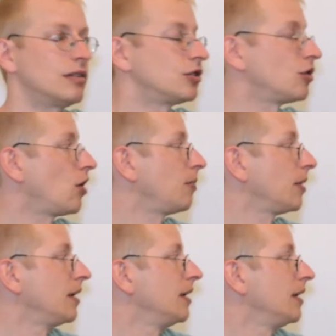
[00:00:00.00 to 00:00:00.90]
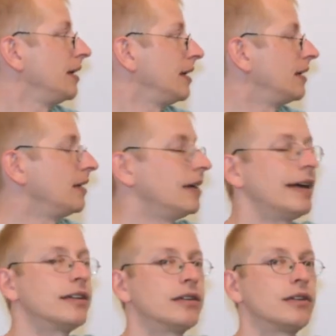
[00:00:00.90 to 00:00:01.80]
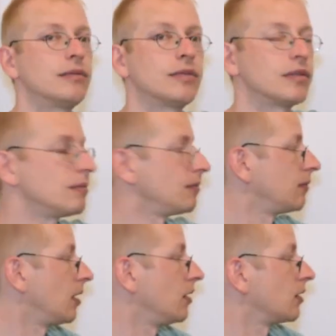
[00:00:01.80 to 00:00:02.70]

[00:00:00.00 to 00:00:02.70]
job at a